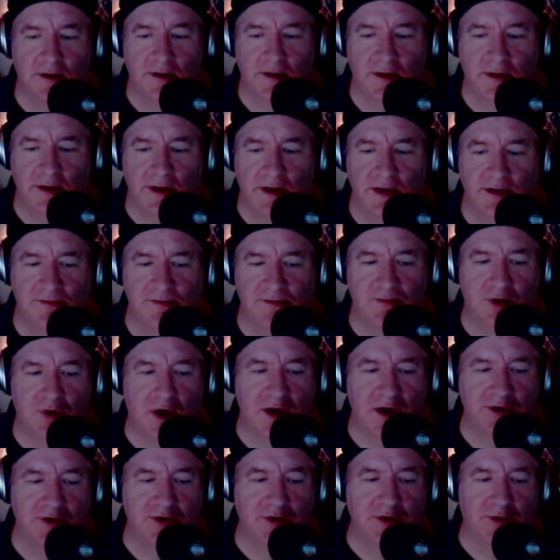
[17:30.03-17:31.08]
He has
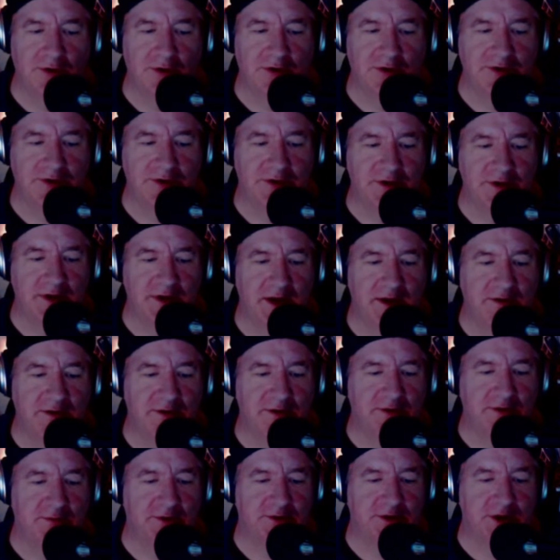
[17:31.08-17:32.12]
broad shoulders and has
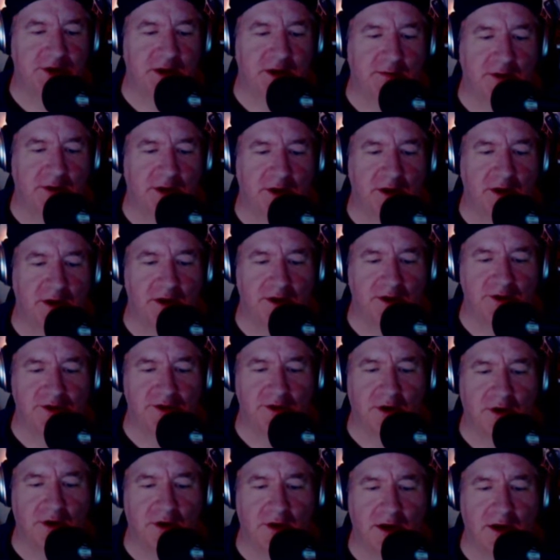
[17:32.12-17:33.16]
some stubble along his
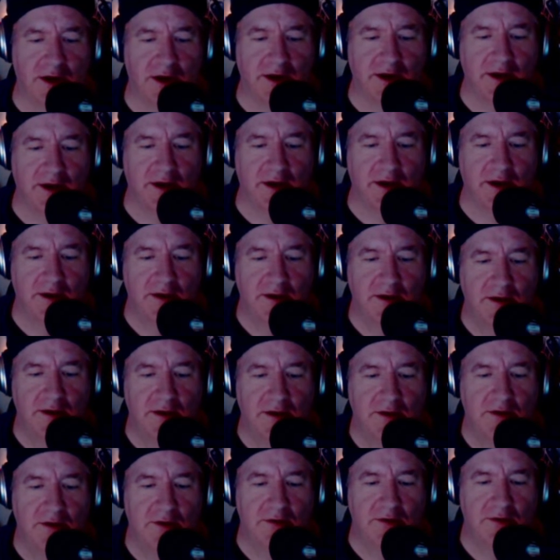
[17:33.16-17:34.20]
jawline, and he
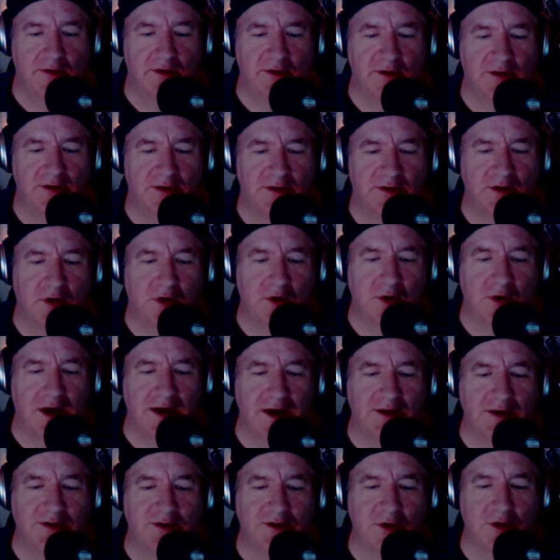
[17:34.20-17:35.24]
looks so
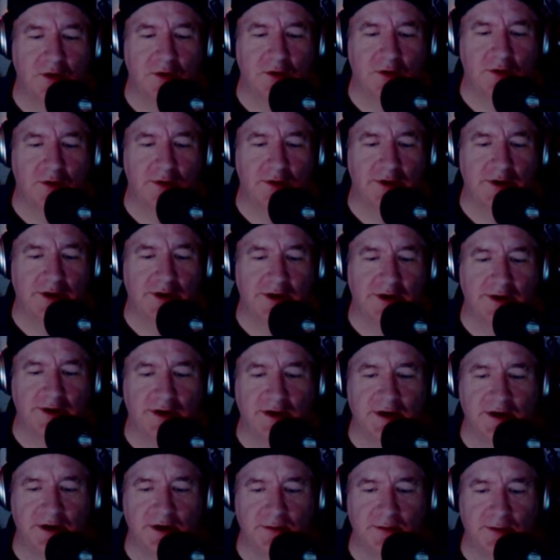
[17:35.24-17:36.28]
ice cold and
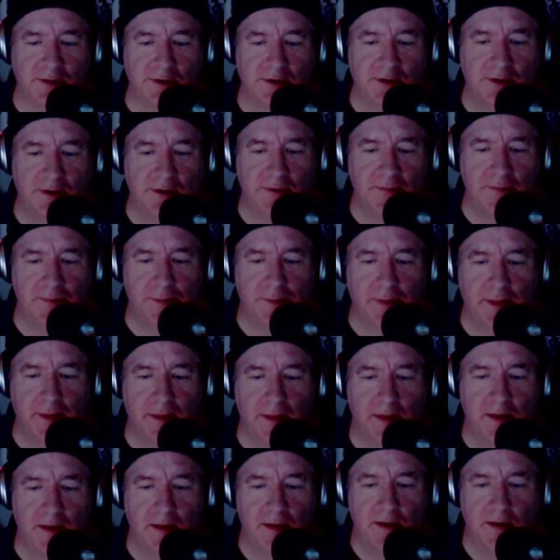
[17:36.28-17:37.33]
untouchable.
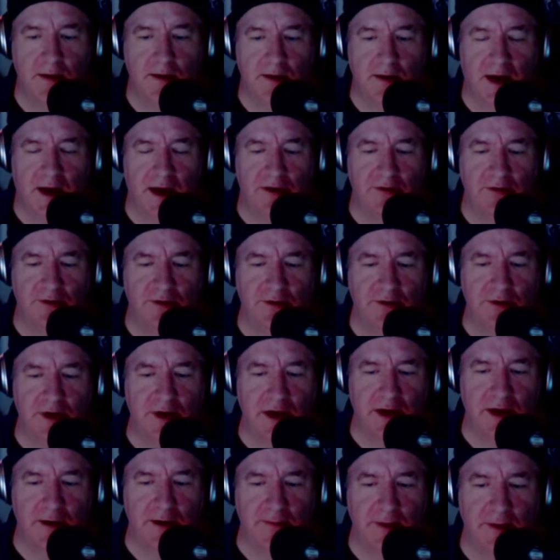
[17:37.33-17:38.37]
I don't look
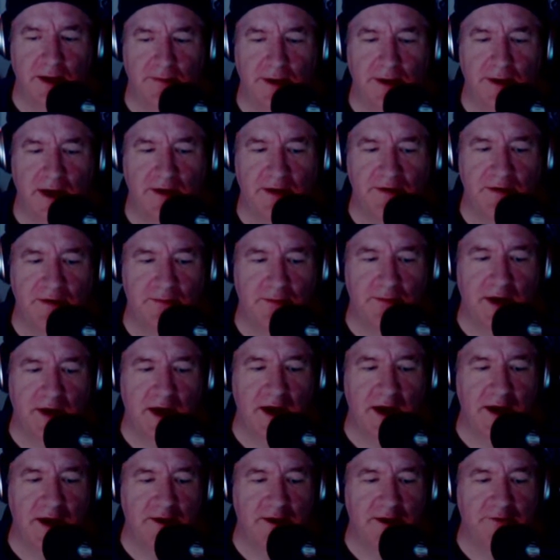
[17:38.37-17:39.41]
at him. I pass him
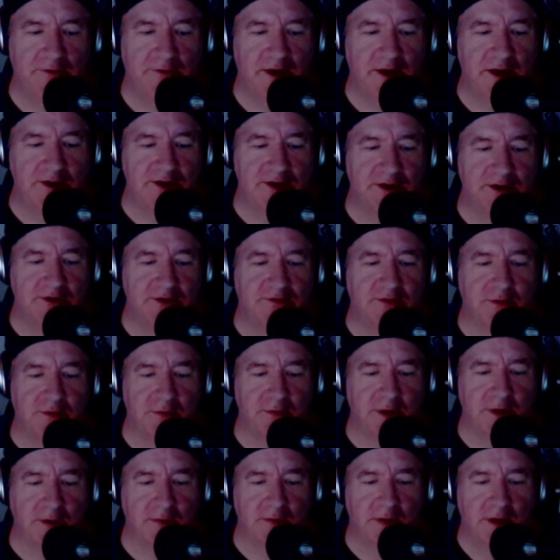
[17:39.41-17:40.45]
by inches from
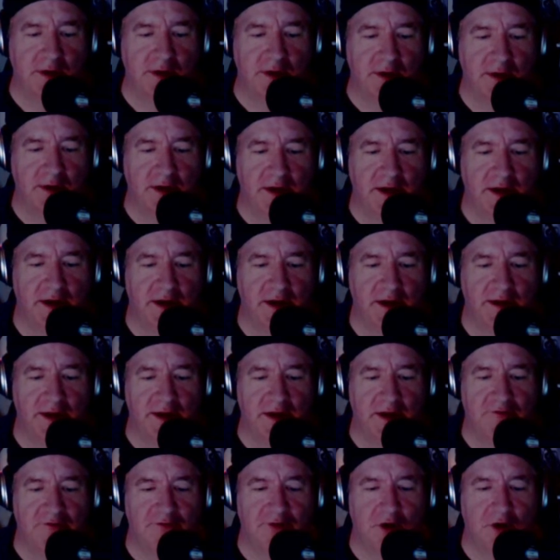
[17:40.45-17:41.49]
him and get
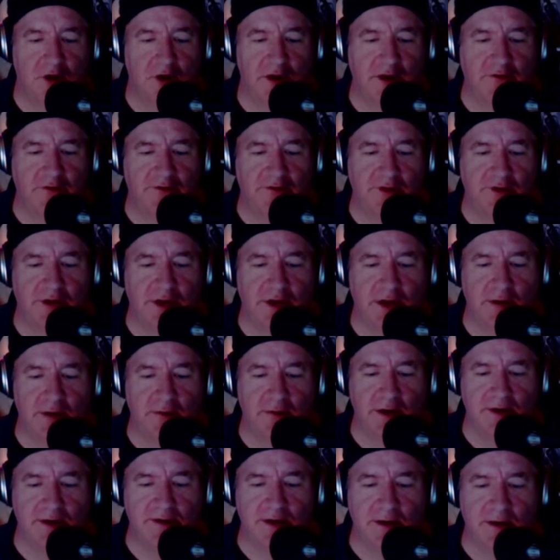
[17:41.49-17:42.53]
that falling feeling in my
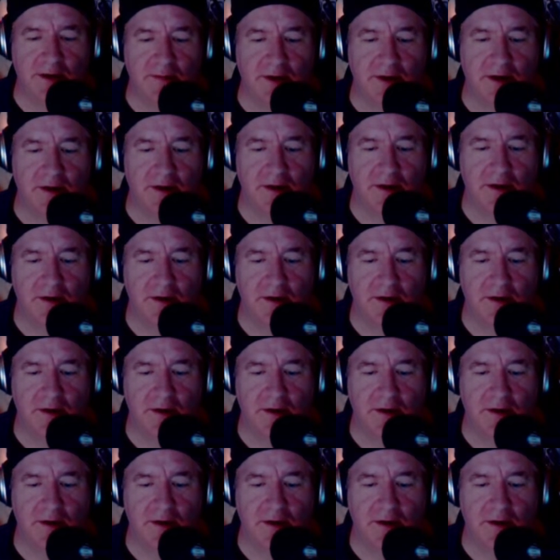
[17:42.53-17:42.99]
stomach.